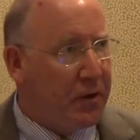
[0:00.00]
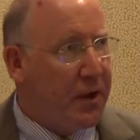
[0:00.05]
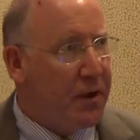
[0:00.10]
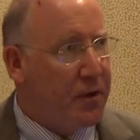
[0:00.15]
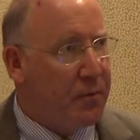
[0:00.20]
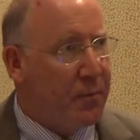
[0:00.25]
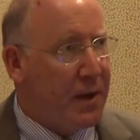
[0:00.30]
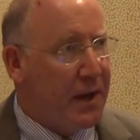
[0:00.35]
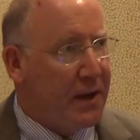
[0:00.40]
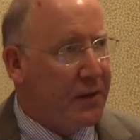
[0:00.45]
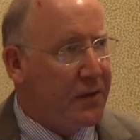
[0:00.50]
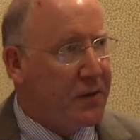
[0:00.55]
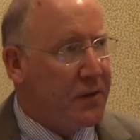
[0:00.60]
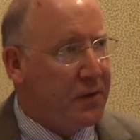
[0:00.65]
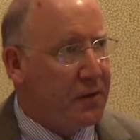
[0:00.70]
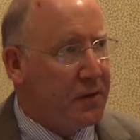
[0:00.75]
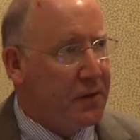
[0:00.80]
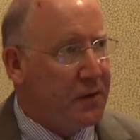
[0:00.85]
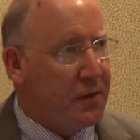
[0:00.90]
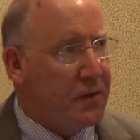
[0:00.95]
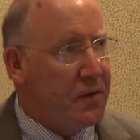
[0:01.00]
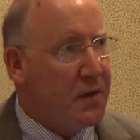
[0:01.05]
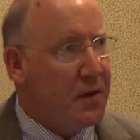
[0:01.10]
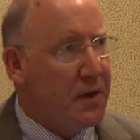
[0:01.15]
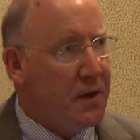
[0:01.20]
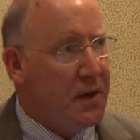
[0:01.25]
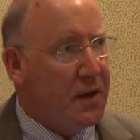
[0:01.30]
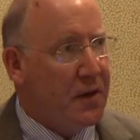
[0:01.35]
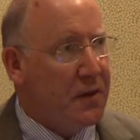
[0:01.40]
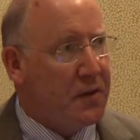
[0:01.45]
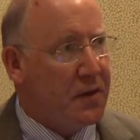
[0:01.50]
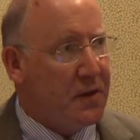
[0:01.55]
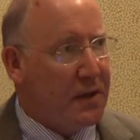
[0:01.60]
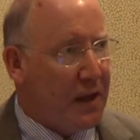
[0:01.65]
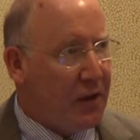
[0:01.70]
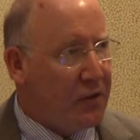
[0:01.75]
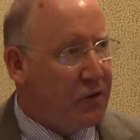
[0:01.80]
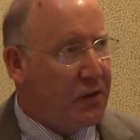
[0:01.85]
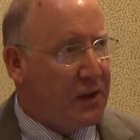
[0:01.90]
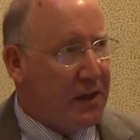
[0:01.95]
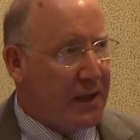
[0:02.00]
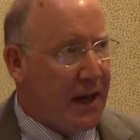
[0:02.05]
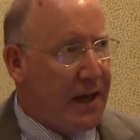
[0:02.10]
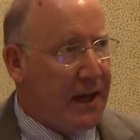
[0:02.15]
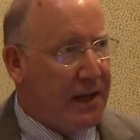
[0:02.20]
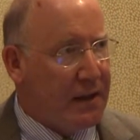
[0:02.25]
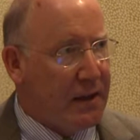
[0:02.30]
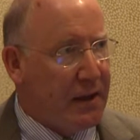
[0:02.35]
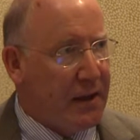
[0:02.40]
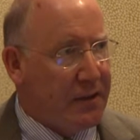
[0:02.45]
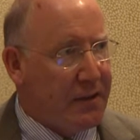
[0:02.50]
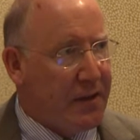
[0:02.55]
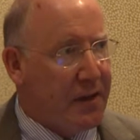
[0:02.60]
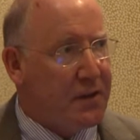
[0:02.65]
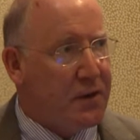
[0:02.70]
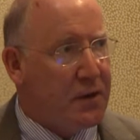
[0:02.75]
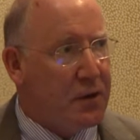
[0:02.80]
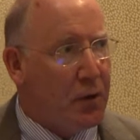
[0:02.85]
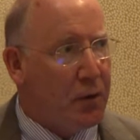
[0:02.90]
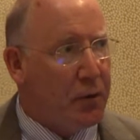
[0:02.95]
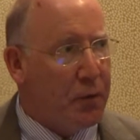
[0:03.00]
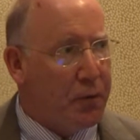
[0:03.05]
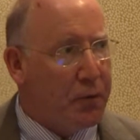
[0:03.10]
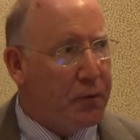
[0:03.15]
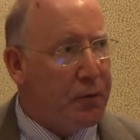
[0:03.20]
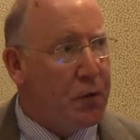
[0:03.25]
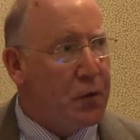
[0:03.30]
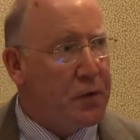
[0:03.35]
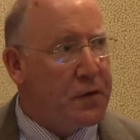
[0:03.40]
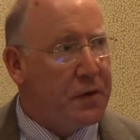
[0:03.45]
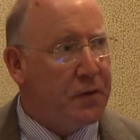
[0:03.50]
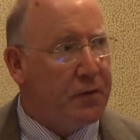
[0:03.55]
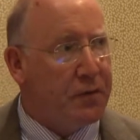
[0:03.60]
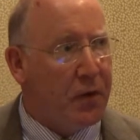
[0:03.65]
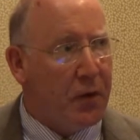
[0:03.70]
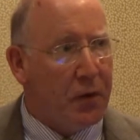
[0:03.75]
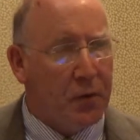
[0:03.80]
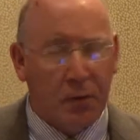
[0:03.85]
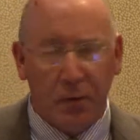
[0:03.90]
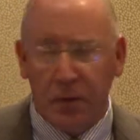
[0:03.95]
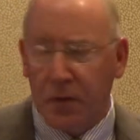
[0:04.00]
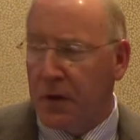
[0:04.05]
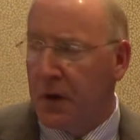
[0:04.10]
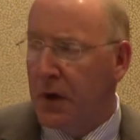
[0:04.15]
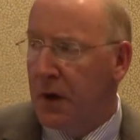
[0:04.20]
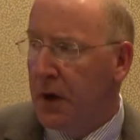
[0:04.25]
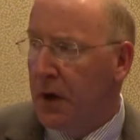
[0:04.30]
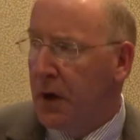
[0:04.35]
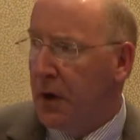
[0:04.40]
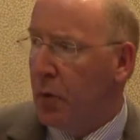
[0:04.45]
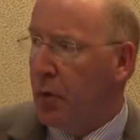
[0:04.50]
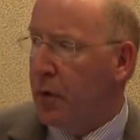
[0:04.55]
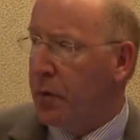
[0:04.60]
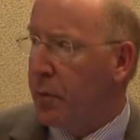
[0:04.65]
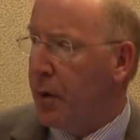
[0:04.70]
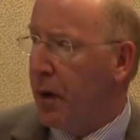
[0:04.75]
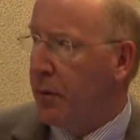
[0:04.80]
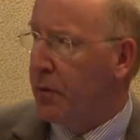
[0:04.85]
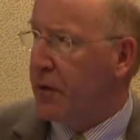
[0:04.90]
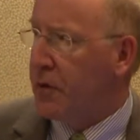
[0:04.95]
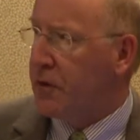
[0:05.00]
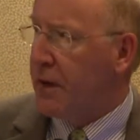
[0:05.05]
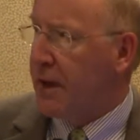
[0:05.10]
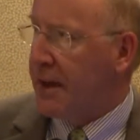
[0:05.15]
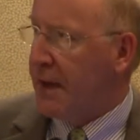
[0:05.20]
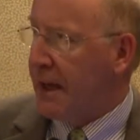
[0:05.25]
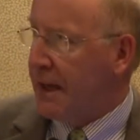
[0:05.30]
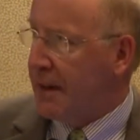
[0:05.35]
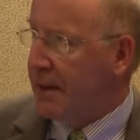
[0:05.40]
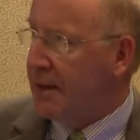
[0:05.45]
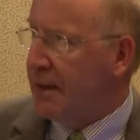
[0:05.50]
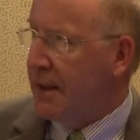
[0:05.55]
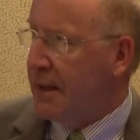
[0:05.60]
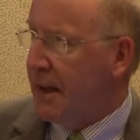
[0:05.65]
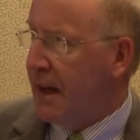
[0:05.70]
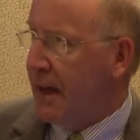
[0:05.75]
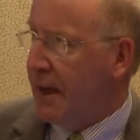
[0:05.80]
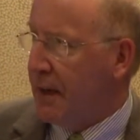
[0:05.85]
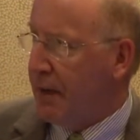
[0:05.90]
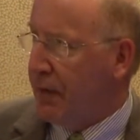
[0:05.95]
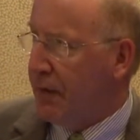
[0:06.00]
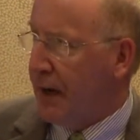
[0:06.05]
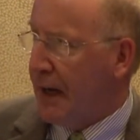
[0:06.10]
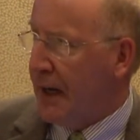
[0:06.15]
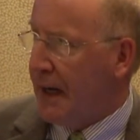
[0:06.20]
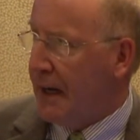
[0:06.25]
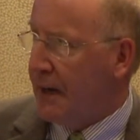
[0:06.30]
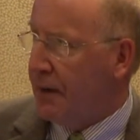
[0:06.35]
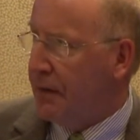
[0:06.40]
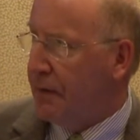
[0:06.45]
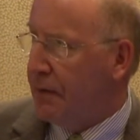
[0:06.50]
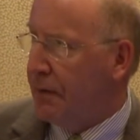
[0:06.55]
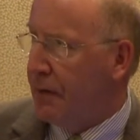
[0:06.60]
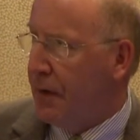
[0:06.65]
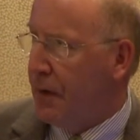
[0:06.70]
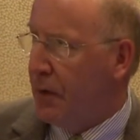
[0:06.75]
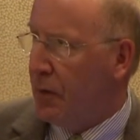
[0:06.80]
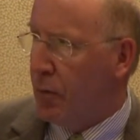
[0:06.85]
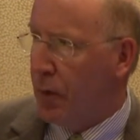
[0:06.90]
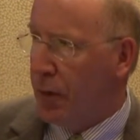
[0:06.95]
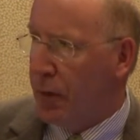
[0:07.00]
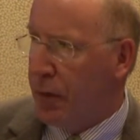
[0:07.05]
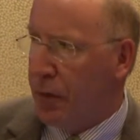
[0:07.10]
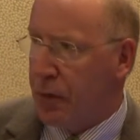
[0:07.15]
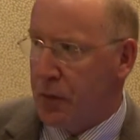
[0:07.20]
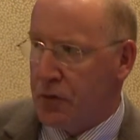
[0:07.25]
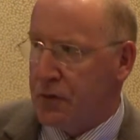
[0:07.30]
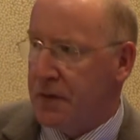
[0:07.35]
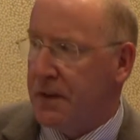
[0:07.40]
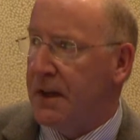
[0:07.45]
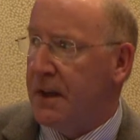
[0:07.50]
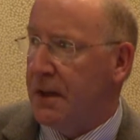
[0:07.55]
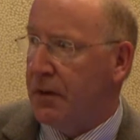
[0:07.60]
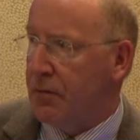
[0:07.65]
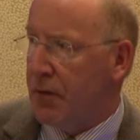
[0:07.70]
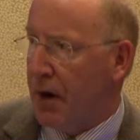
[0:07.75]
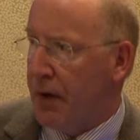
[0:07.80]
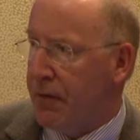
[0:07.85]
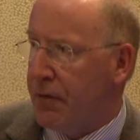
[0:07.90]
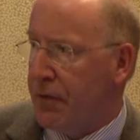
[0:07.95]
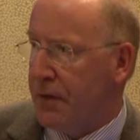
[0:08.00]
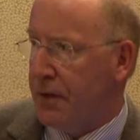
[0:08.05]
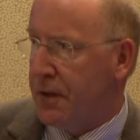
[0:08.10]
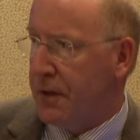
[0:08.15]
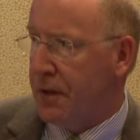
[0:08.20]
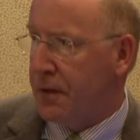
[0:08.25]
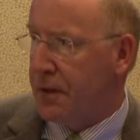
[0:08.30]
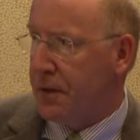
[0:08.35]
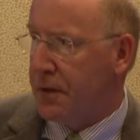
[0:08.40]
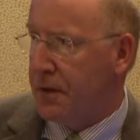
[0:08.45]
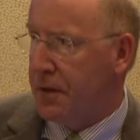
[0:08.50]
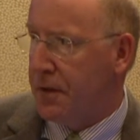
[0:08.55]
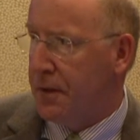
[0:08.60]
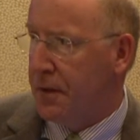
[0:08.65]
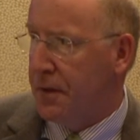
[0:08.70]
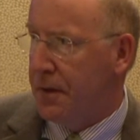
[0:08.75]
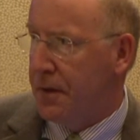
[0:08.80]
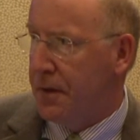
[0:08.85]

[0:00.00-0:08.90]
Care Medicine's sedation guidelines. As you know, the first of those was published in 1995 with 13 references.